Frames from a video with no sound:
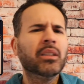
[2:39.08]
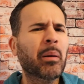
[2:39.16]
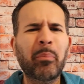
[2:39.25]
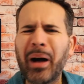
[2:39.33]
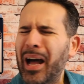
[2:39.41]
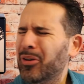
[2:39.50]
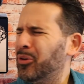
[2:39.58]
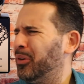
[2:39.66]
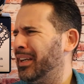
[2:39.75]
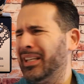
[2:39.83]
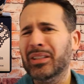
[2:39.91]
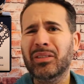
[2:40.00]
The
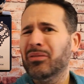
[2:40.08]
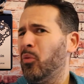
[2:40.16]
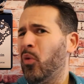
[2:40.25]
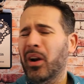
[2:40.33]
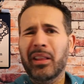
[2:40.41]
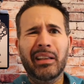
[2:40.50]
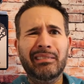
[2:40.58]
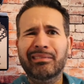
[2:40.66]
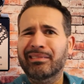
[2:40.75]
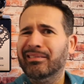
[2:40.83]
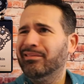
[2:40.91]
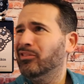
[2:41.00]
bottle is one of the
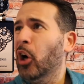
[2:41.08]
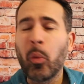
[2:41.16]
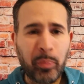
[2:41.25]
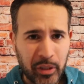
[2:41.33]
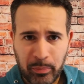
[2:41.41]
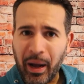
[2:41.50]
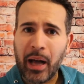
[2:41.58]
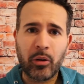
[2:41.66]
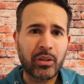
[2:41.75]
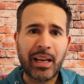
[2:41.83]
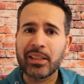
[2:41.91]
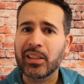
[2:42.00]
dopest
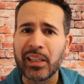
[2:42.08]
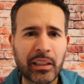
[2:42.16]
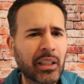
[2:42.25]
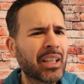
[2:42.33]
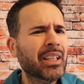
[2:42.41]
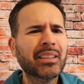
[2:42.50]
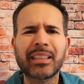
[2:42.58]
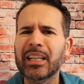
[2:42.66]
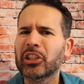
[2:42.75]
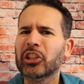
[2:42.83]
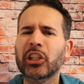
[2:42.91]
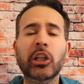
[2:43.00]
bottles I've seen.
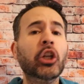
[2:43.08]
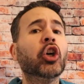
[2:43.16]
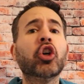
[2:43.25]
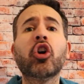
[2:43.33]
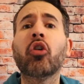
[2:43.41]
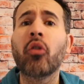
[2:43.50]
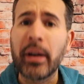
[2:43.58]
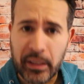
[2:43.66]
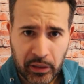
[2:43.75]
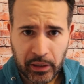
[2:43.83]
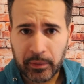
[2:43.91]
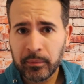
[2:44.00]
That should look
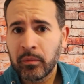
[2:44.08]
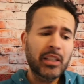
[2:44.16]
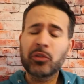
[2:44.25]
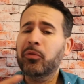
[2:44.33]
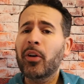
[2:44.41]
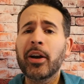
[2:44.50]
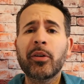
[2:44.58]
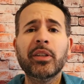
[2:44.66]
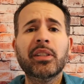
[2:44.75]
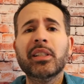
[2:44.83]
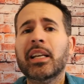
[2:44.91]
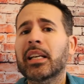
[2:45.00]
crazy. This
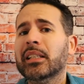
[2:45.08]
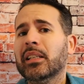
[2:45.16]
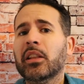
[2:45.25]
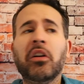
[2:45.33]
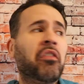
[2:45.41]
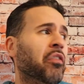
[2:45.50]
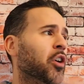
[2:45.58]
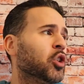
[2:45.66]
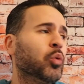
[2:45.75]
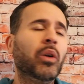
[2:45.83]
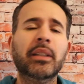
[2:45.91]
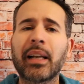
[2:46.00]
fragrance is the
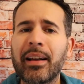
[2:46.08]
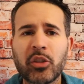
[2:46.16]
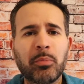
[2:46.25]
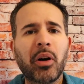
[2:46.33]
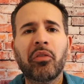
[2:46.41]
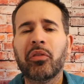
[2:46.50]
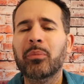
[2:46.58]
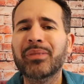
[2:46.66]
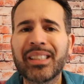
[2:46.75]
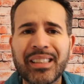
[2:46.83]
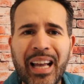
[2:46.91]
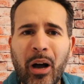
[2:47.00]
first one that I've smelled from
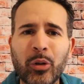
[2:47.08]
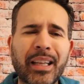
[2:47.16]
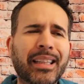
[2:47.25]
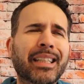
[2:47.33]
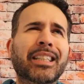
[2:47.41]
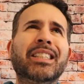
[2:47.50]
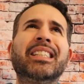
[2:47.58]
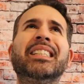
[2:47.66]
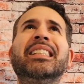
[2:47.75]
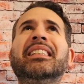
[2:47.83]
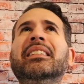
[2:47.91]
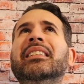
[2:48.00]
this house. I think
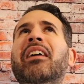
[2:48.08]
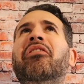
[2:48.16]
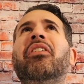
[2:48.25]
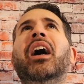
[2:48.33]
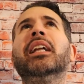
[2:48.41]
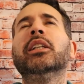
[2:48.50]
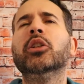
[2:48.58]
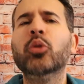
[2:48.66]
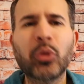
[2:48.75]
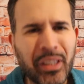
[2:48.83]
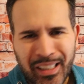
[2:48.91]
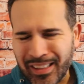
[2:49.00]
it's Stéphane
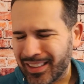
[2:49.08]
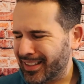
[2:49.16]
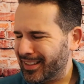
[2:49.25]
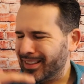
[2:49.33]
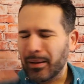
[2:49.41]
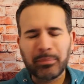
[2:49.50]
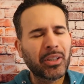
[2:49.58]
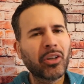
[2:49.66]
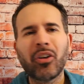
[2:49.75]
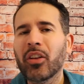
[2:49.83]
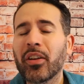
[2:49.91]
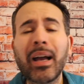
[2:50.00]
Lucas
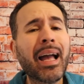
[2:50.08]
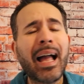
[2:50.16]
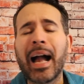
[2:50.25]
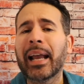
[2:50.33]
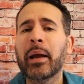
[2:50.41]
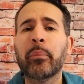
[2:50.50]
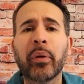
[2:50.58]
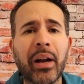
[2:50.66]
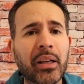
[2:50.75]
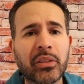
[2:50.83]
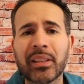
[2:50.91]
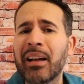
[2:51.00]
something or other. I can't
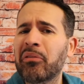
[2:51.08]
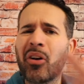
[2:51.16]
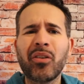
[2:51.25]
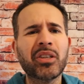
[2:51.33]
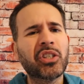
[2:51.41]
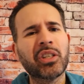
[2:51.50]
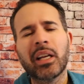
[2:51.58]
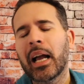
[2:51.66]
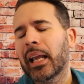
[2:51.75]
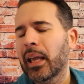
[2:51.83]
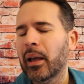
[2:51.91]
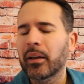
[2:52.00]
pronounce it. That foreign shit,
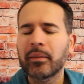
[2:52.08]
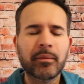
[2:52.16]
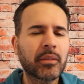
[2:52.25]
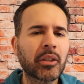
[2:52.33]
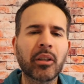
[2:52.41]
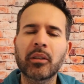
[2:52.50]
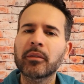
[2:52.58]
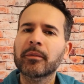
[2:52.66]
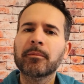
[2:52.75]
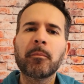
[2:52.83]
I can't, you know.